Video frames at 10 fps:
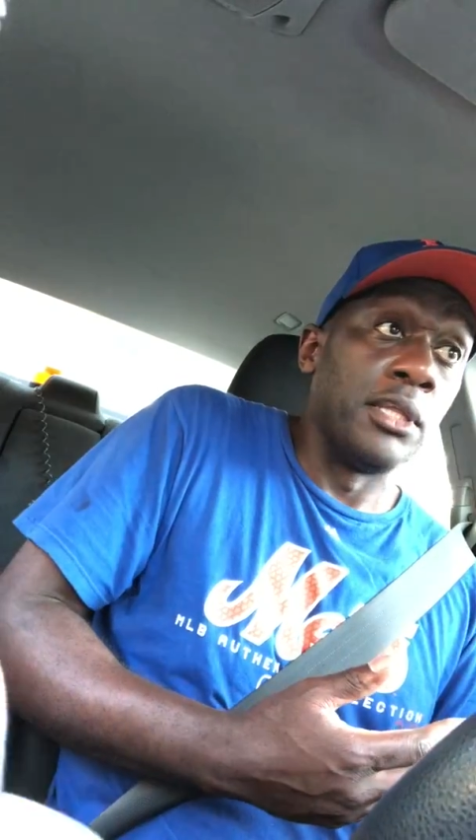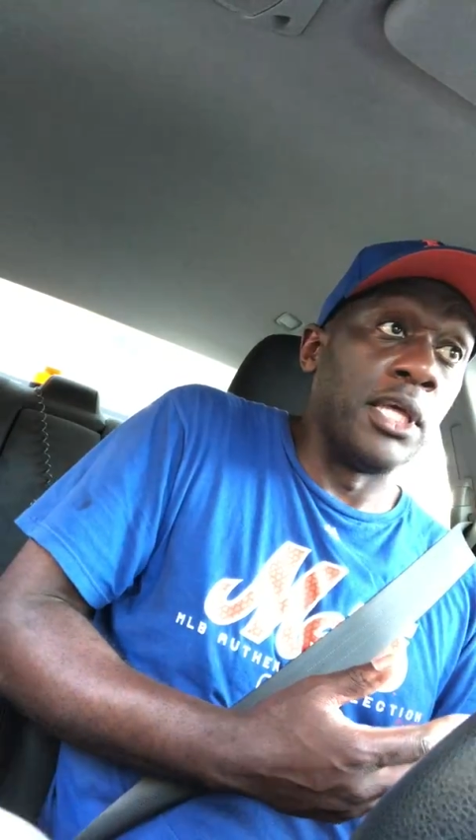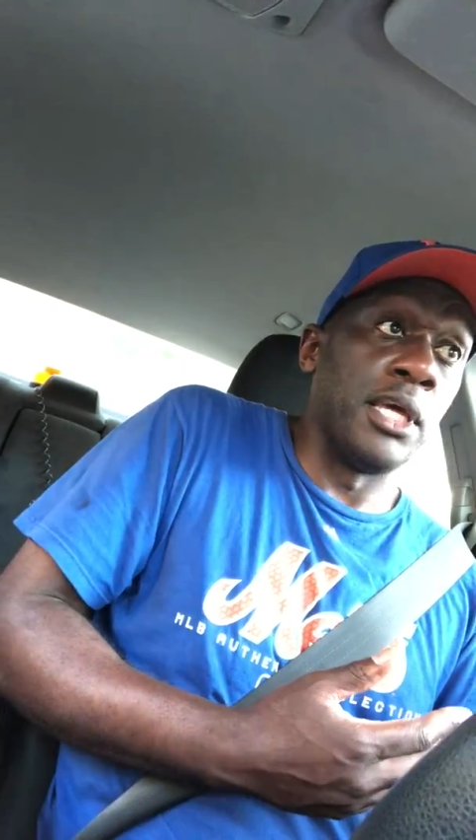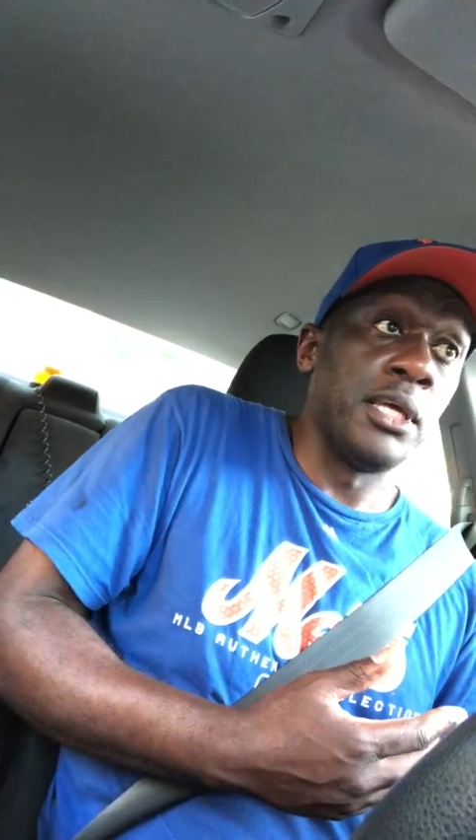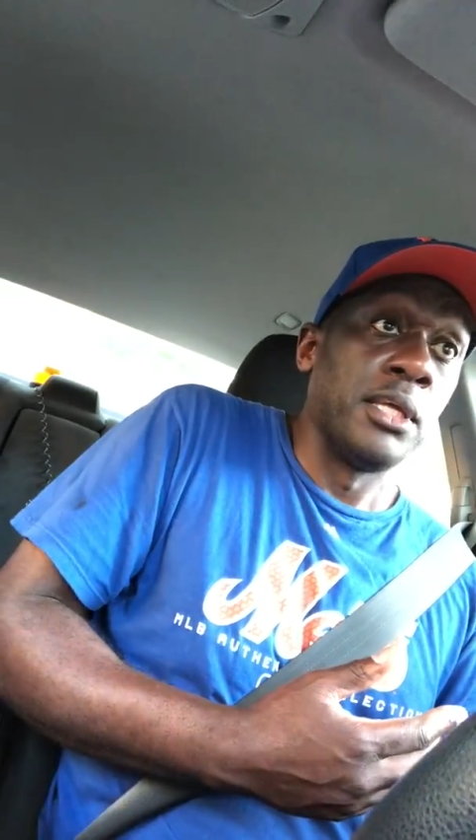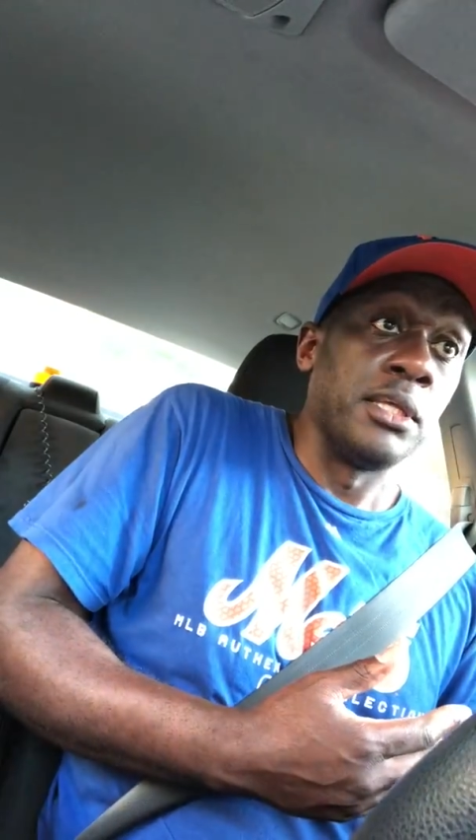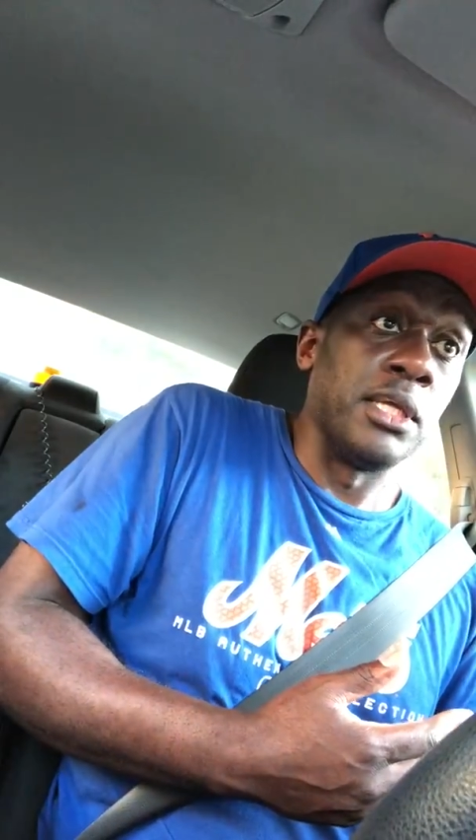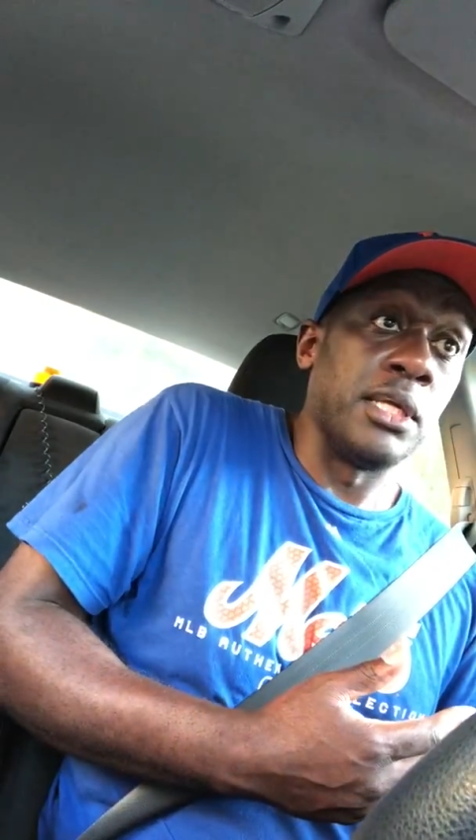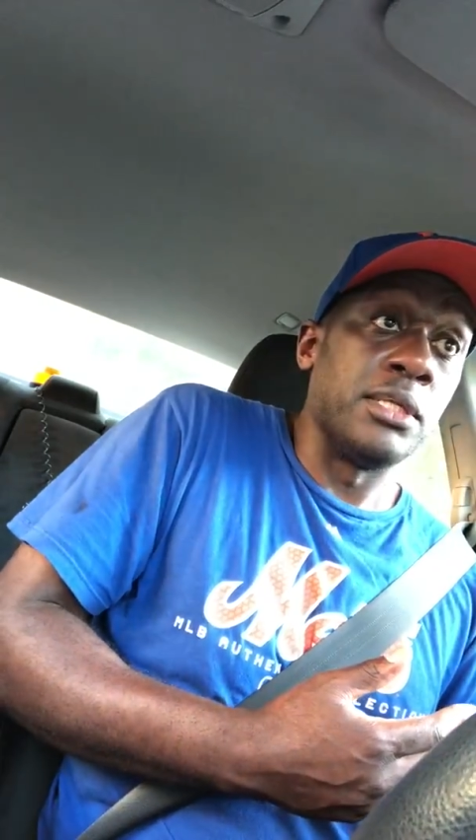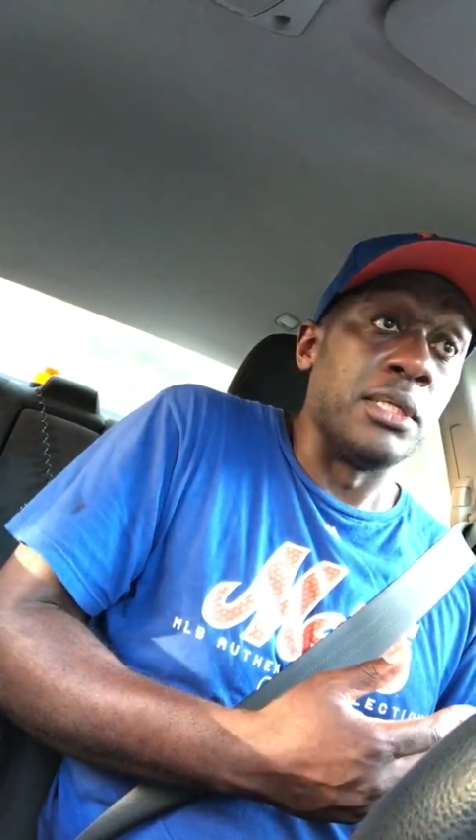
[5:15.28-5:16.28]
They're,
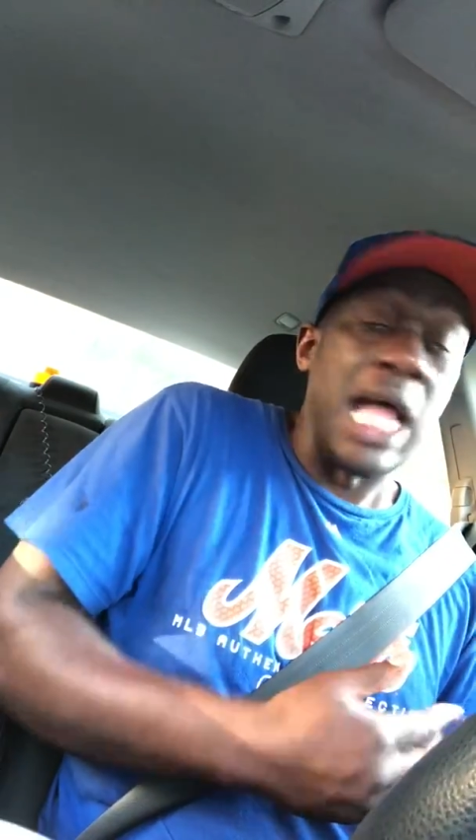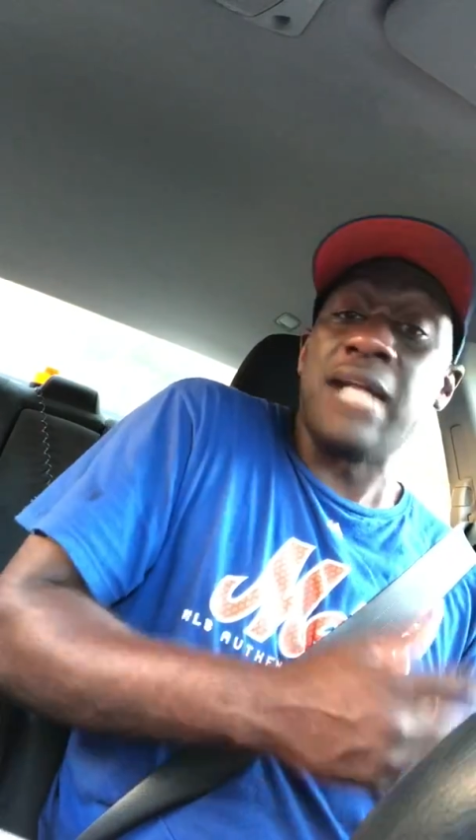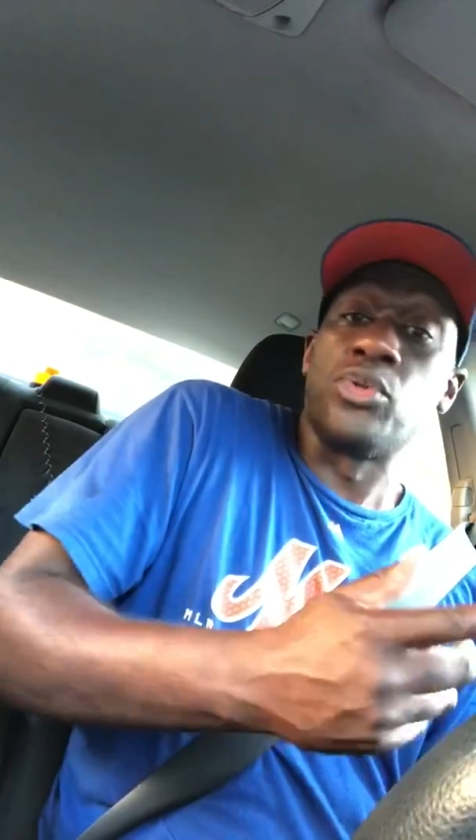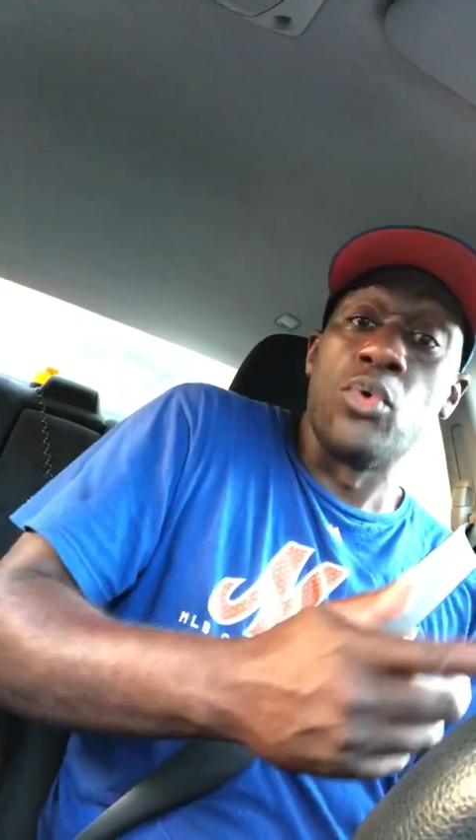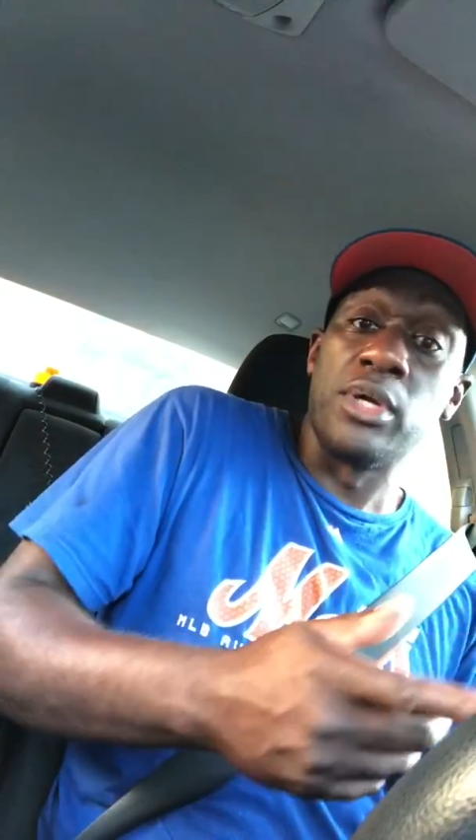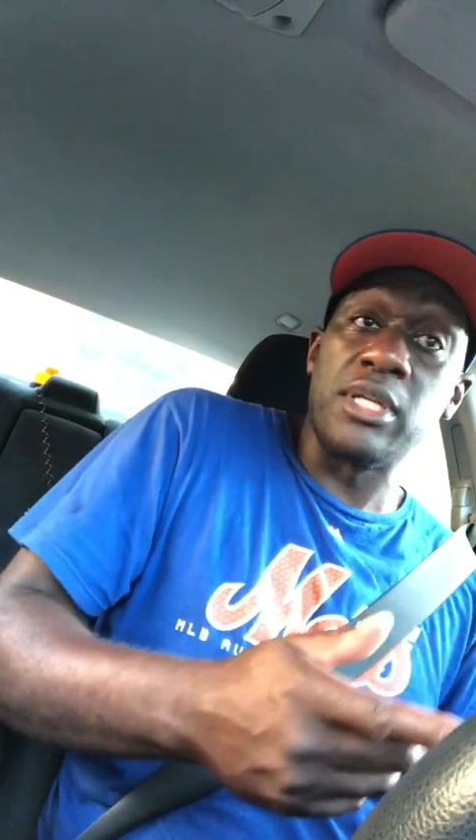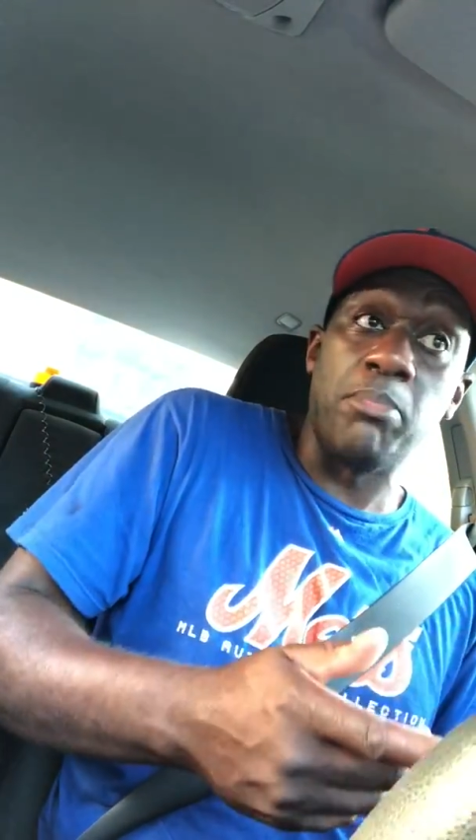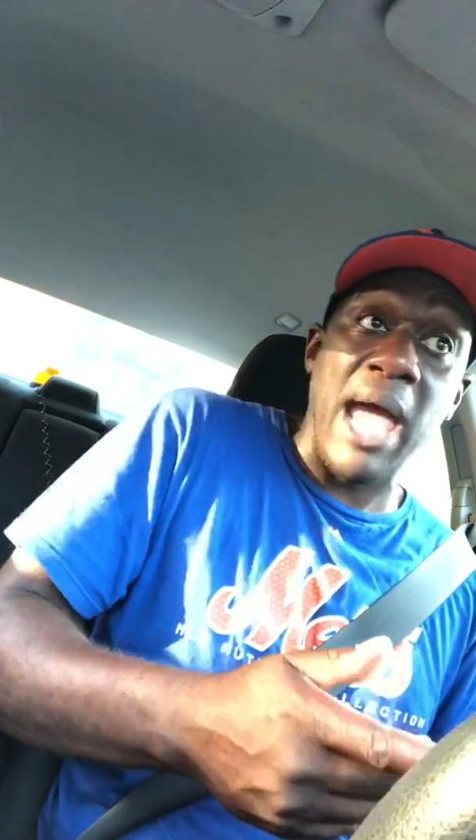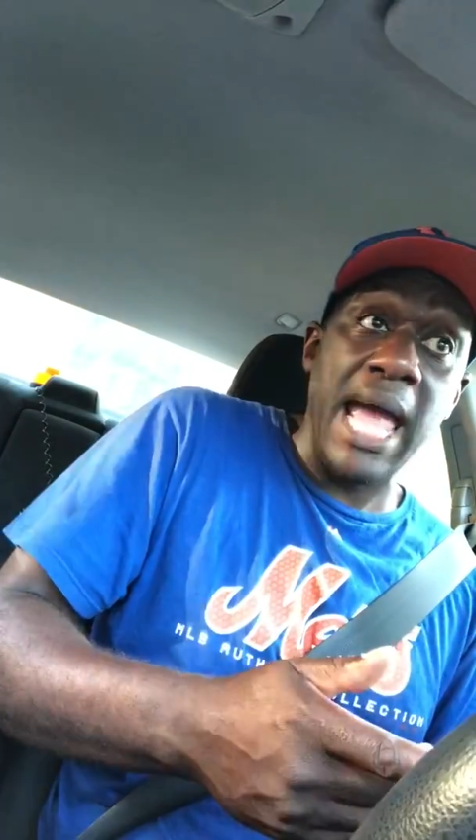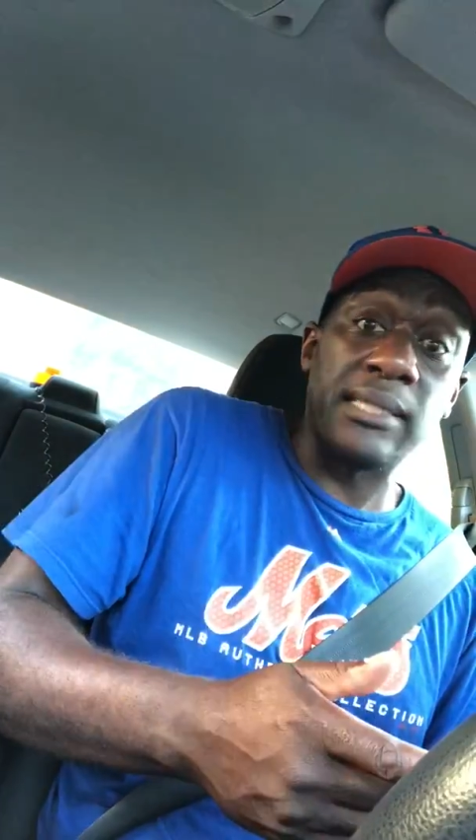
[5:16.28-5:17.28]
they're not doing the
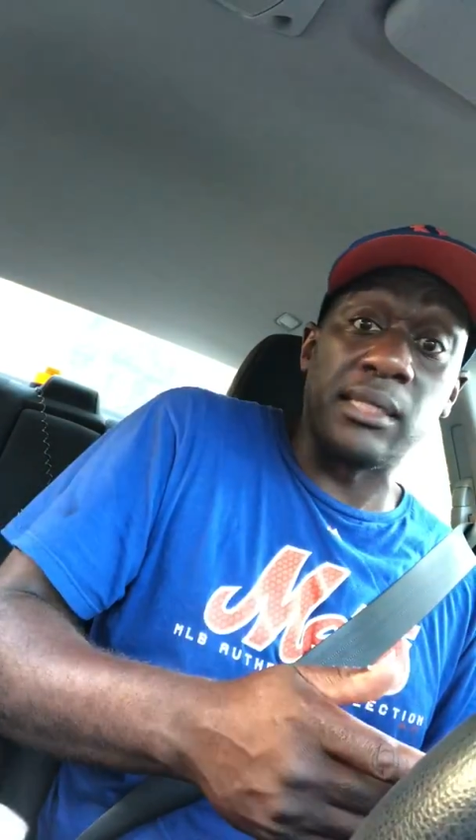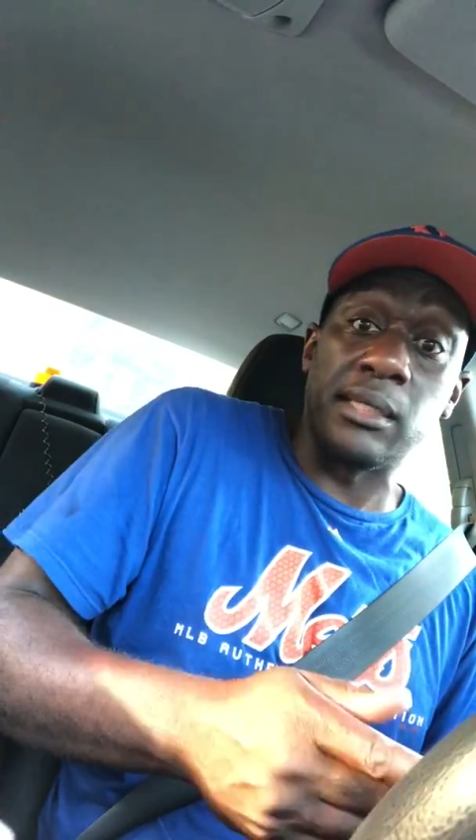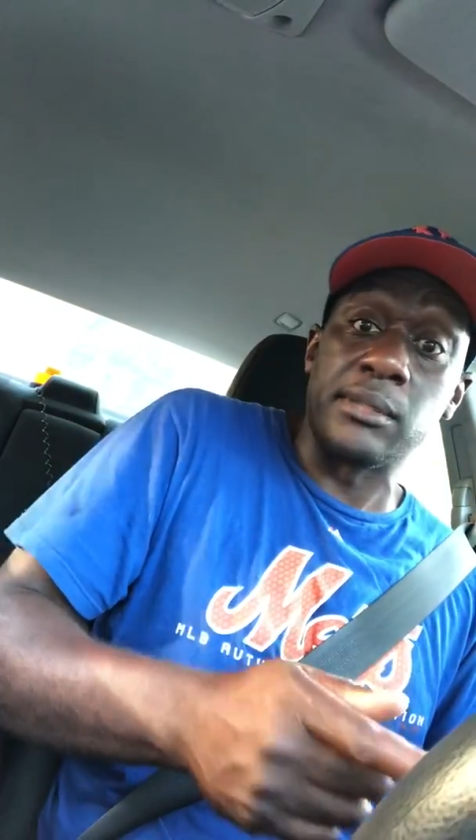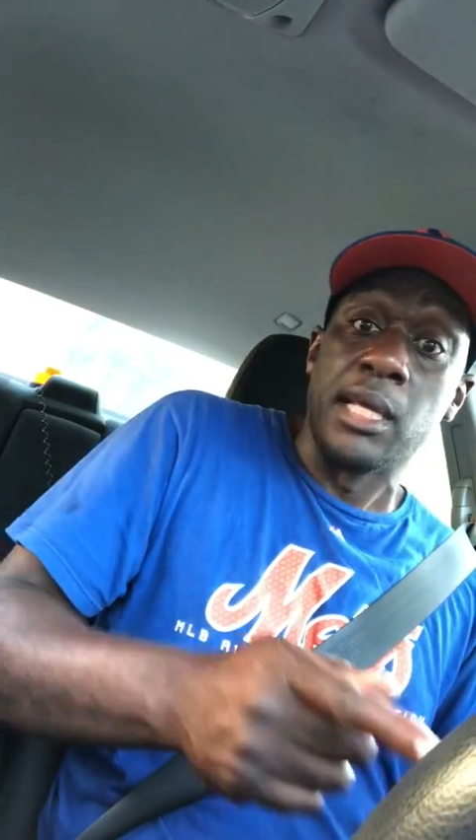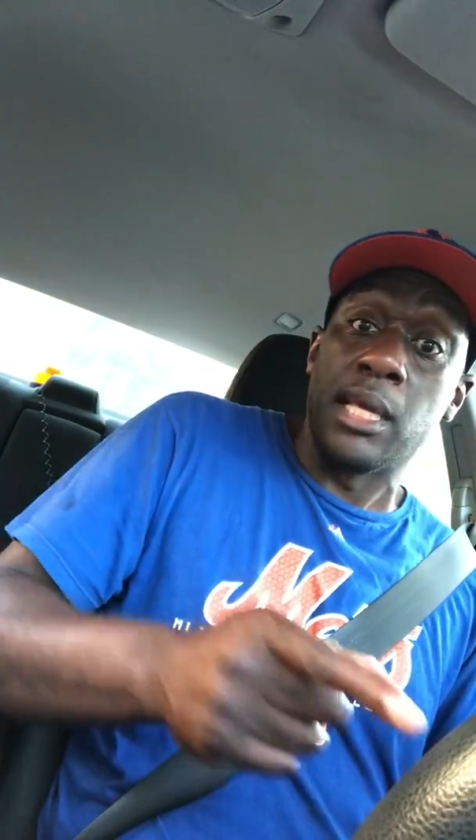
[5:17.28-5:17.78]
bad things.